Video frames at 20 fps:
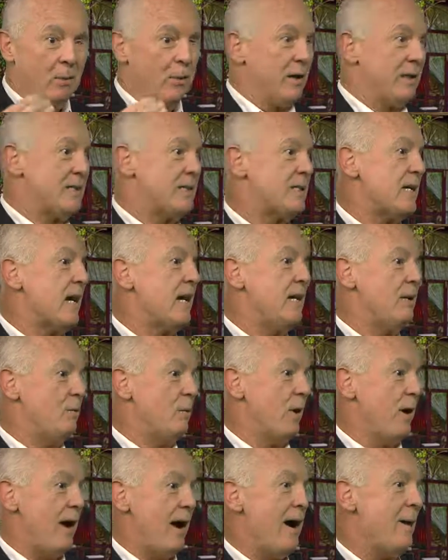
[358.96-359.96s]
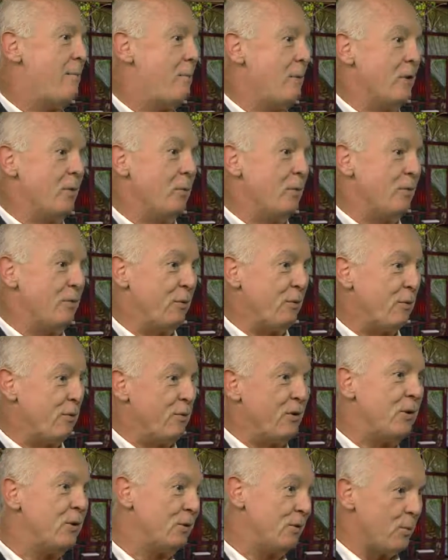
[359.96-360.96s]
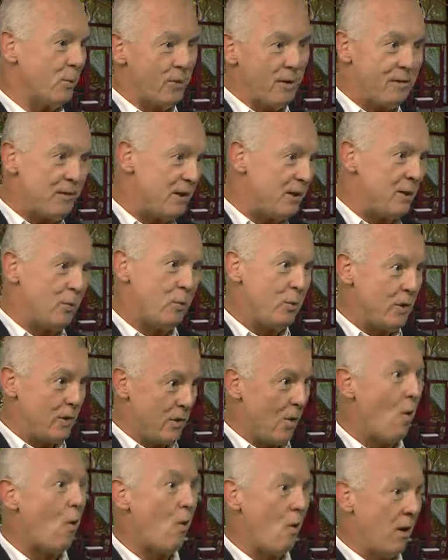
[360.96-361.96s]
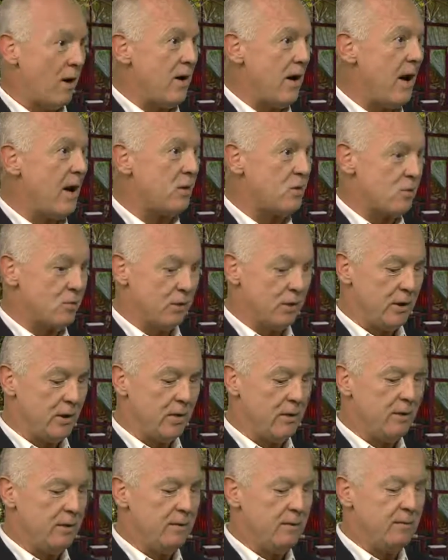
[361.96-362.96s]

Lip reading: we're excited, we're happy, we're fulfilled, we're everything we are naturally.